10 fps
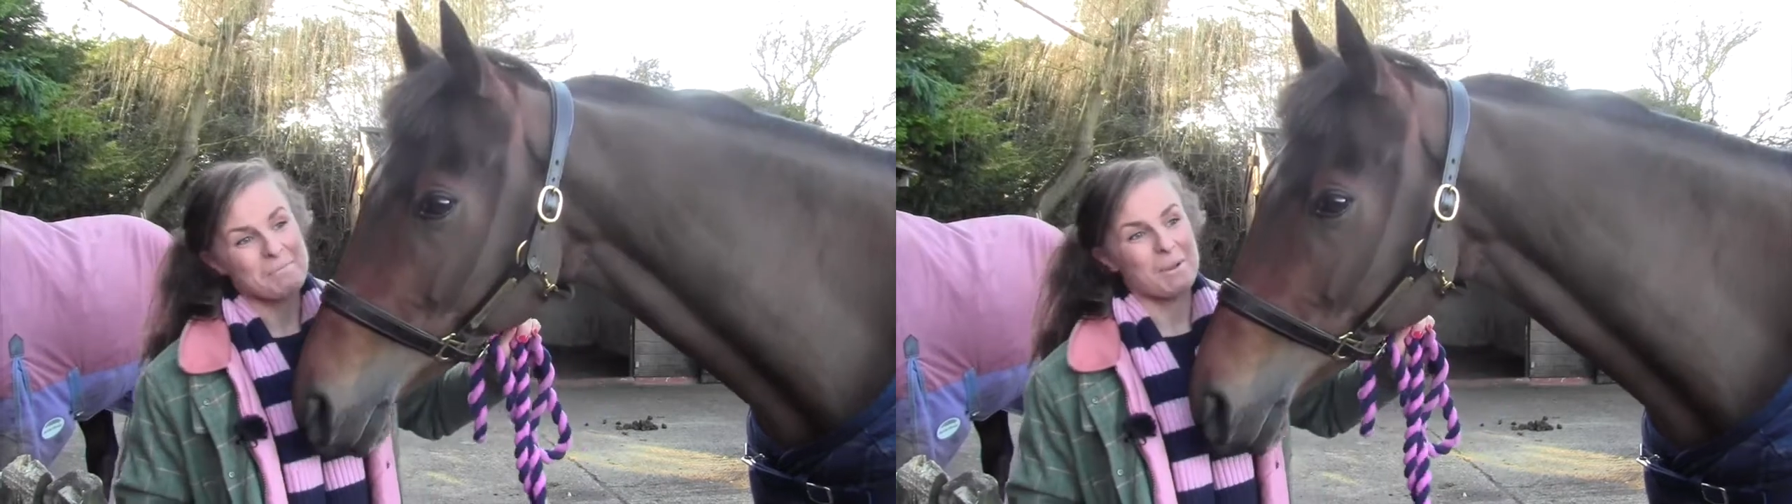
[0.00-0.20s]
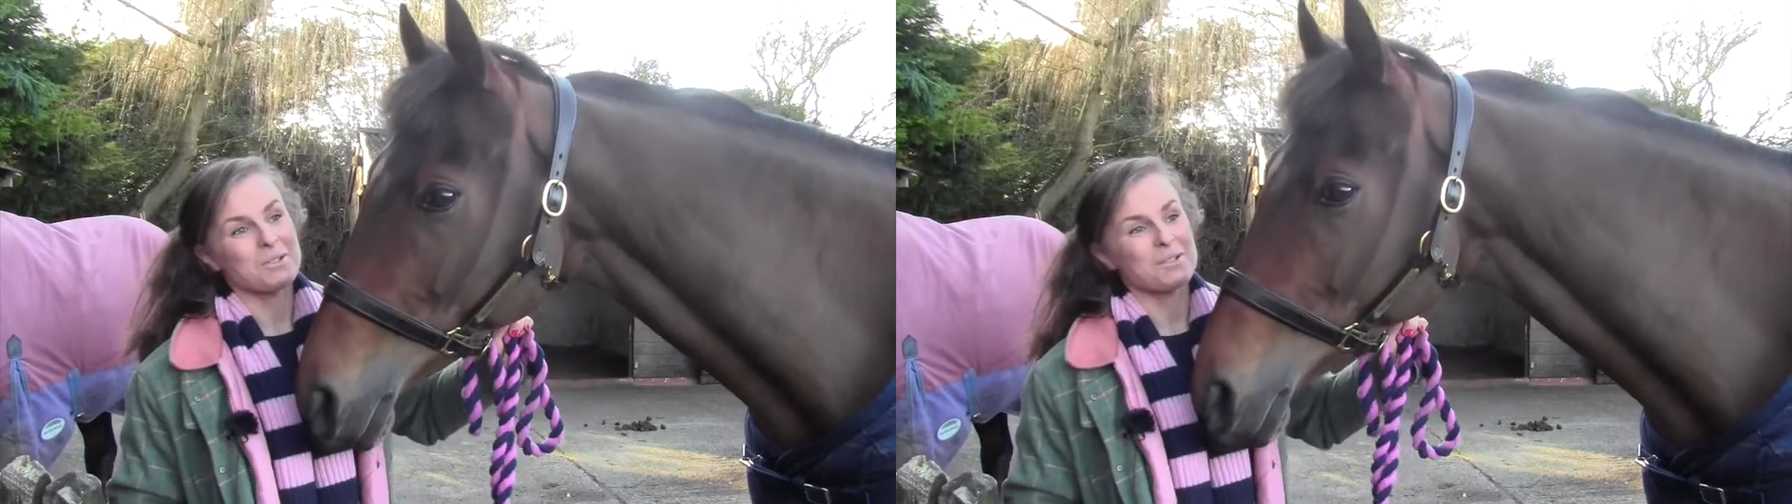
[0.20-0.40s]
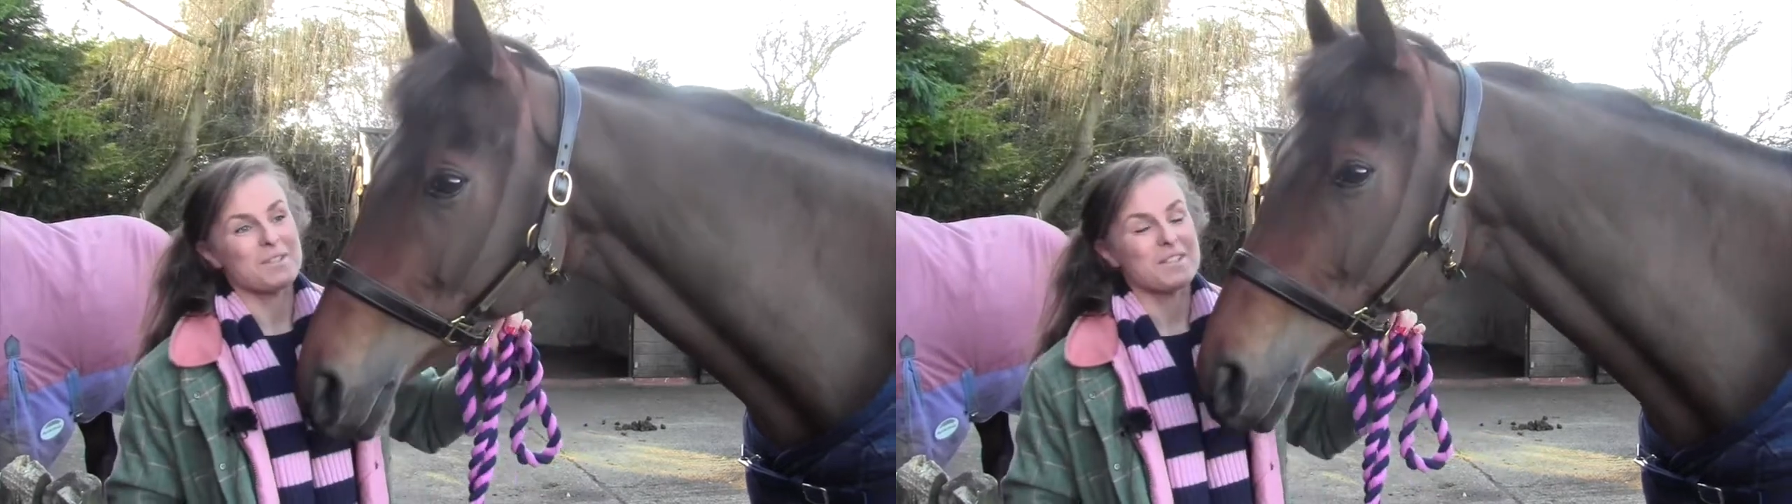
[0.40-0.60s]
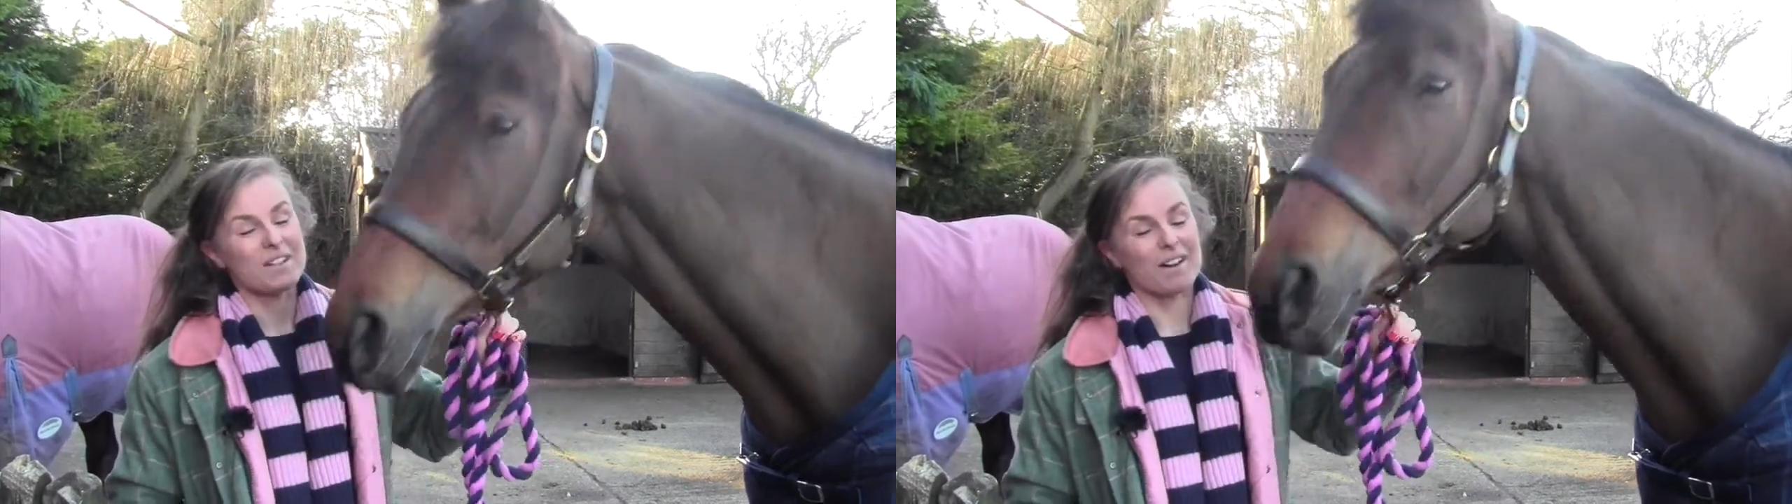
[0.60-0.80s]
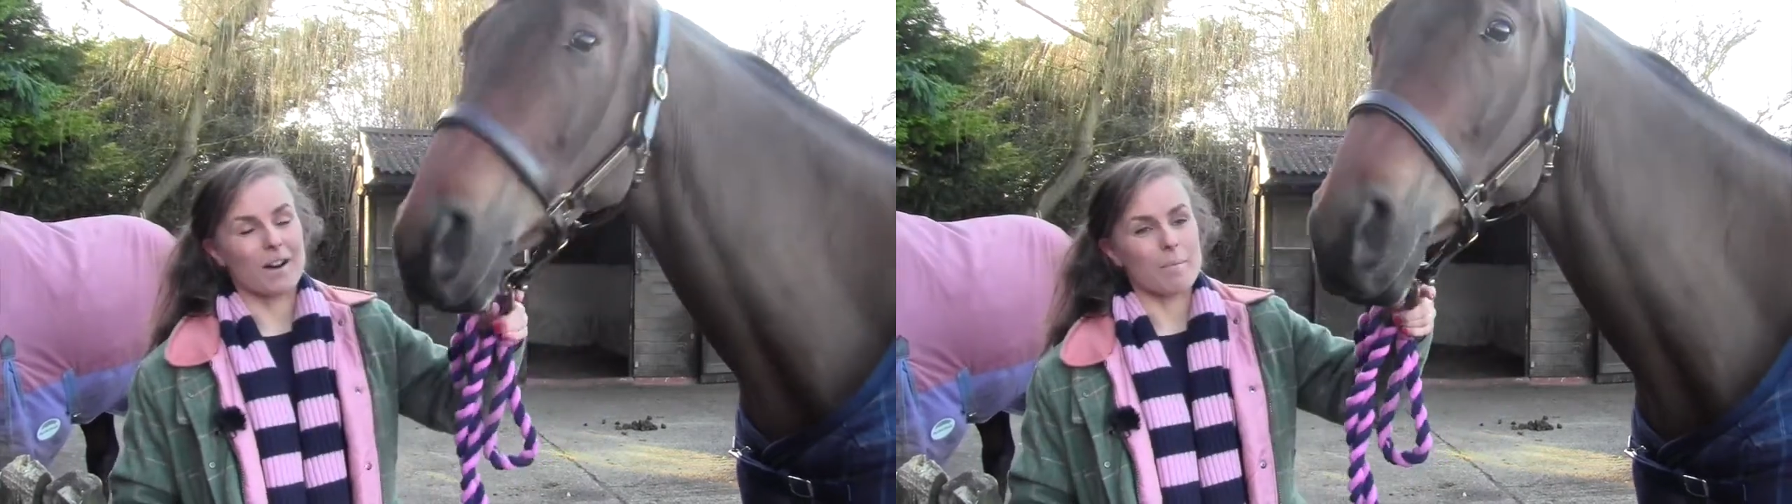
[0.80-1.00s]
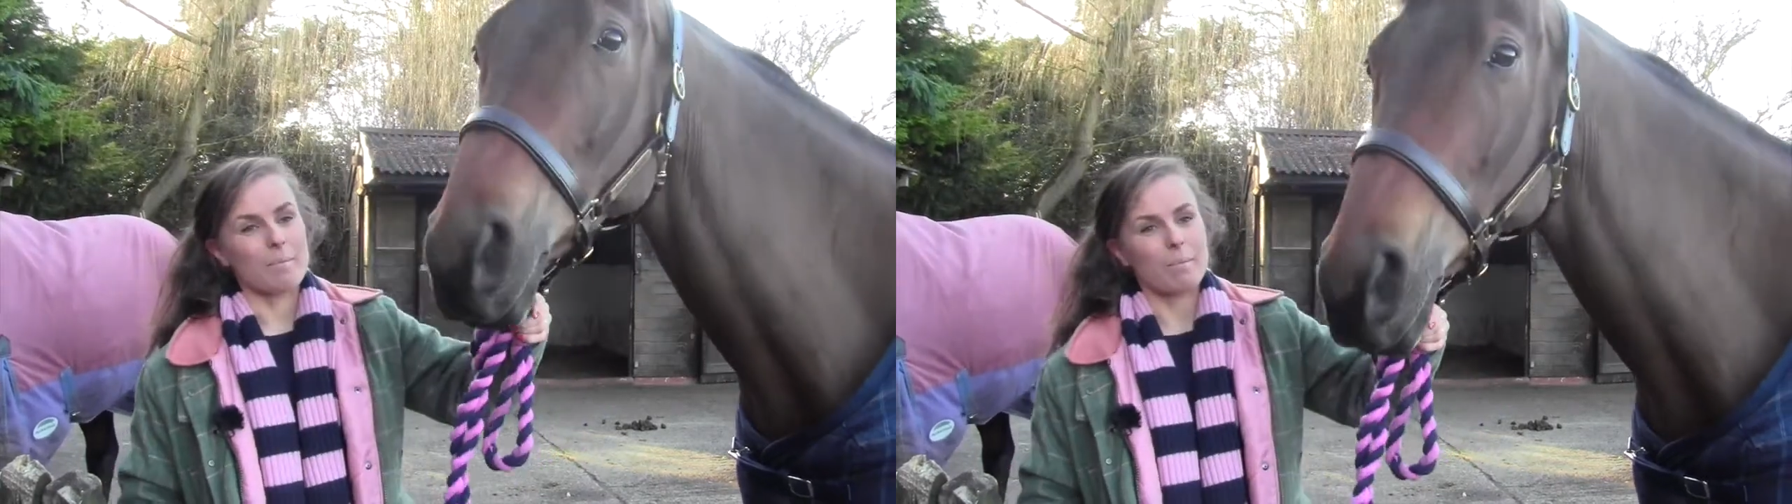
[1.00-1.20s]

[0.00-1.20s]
most of the time.